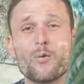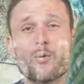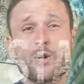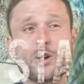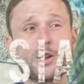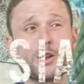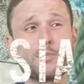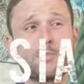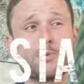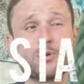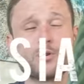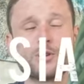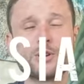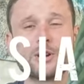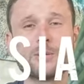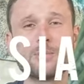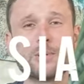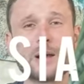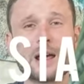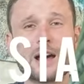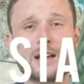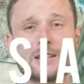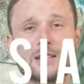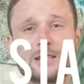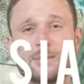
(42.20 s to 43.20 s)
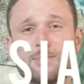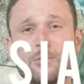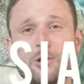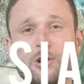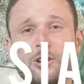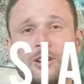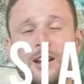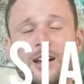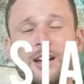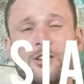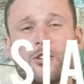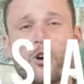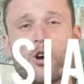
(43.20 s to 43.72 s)
want to put a plant
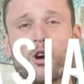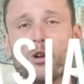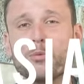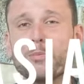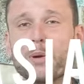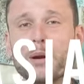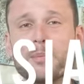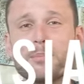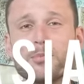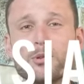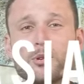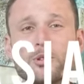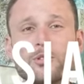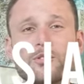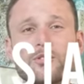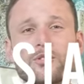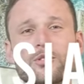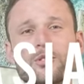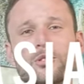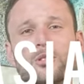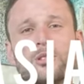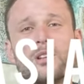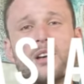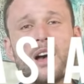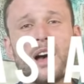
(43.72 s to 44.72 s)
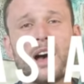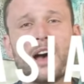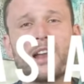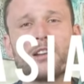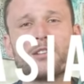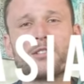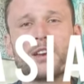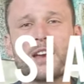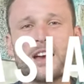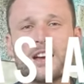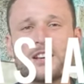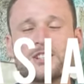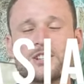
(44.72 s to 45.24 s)
spotlight on my beautiful
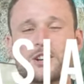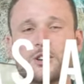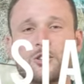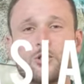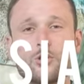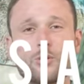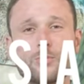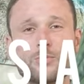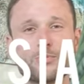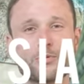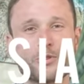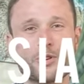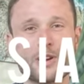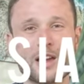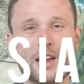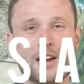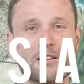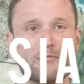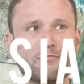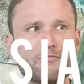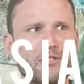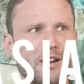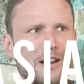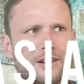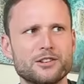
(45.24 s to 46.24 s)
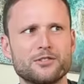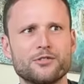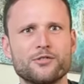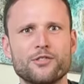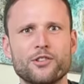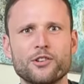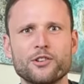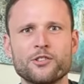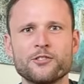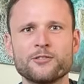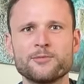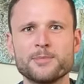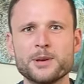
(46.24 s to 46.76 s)
Alocasia Cuprea right in
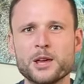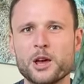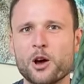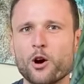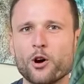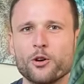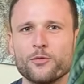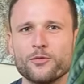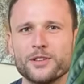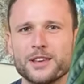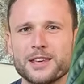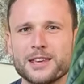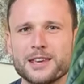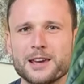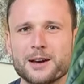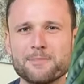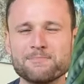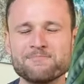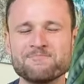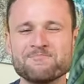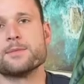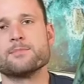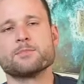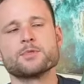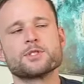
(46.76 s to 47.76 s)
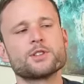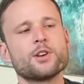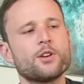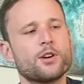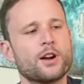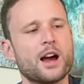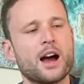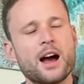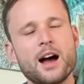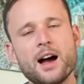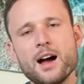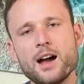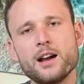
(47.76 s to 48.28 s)
front of me over here. So
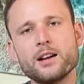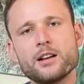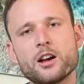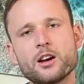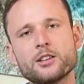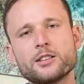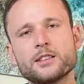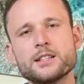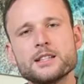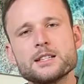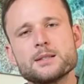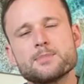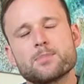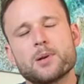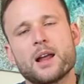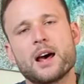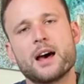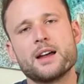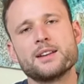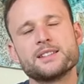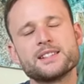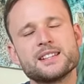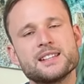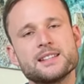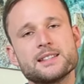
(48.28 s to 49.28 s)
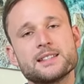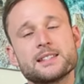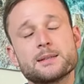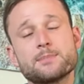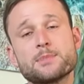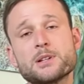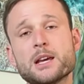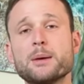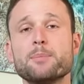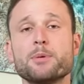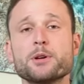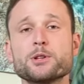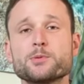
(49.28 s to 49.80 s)
I got this plant in
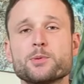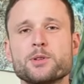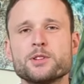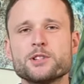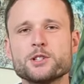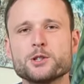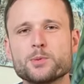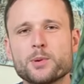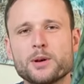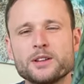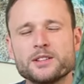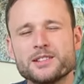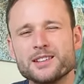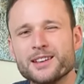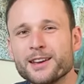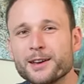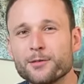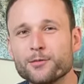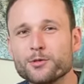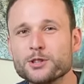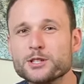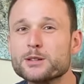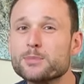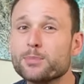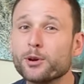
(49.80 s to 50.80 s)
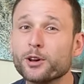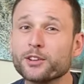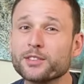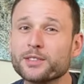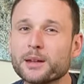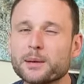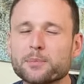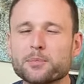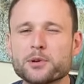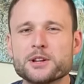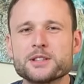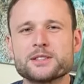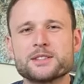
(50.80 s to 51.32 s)
September 2020. It was a
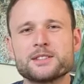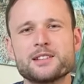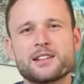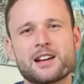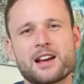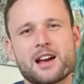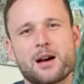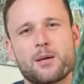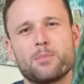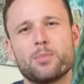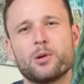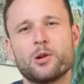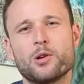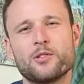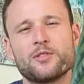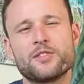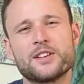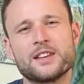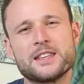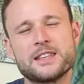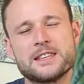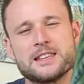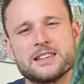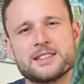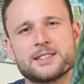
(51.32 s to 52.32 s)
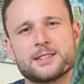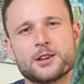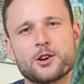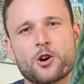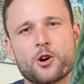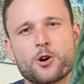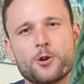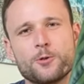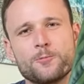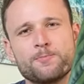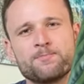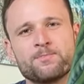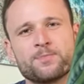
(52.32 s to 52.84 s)
birthday present a couple of years ago.
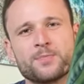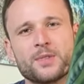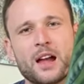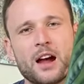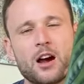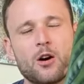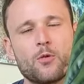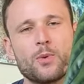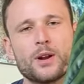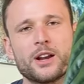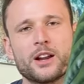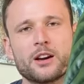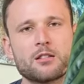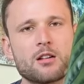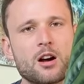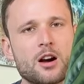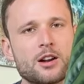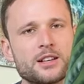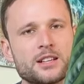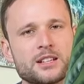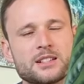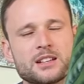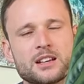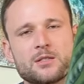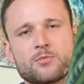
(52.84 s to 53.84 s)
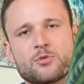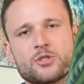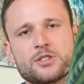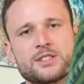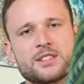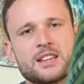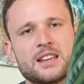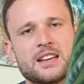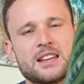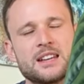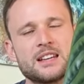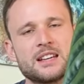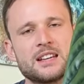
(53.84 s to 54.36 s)
Now, when I got it, it was
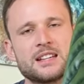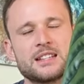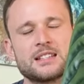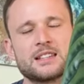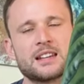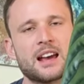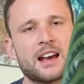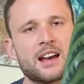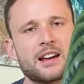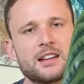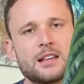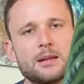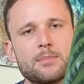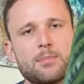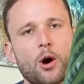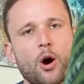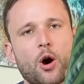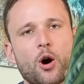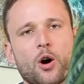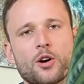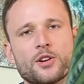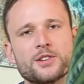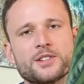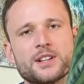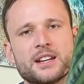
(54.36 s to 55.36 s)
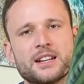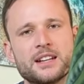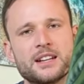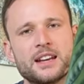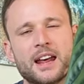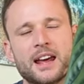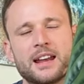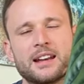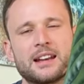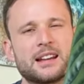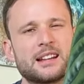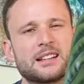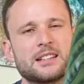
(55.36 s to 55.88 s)
in a tiny pot and it
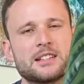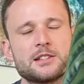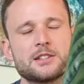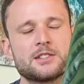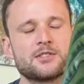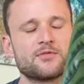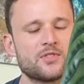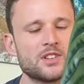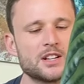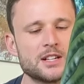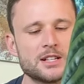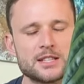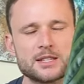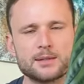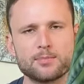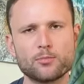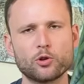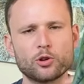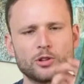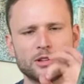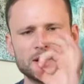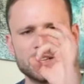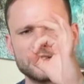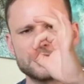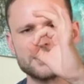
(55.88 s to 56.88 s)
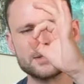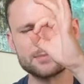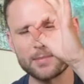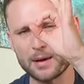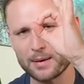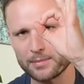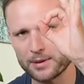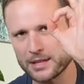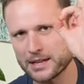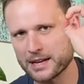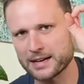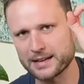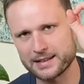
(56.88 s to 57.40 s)
had like these really small leaves,
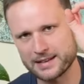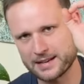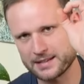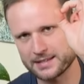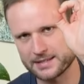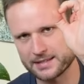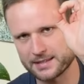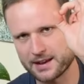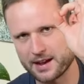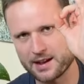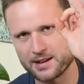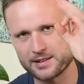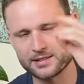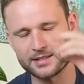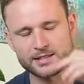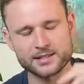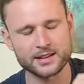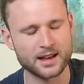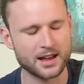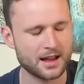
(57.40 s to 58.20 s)
maybe like that size